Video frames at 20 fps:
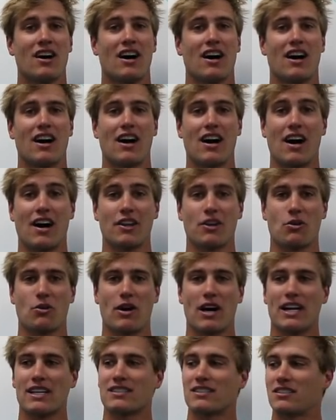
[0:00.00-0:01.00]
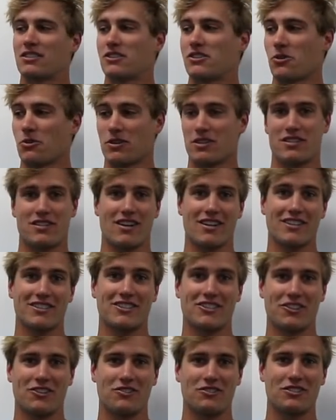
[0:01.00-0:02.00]
Uh, otherwise, tour starts
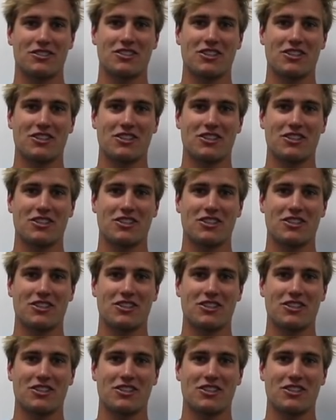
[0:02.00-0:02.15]
soon,